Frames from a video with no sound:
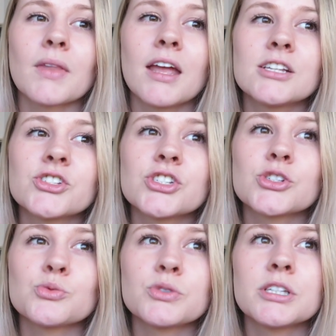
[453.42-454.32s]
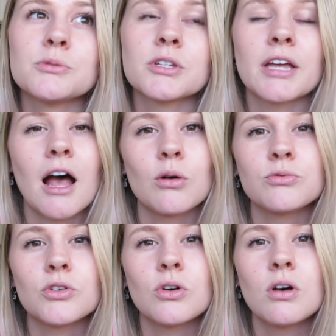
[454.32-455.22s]
It's just really, really
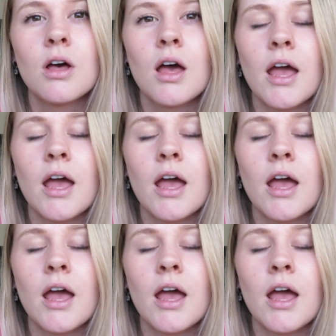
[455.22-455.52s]
helpful.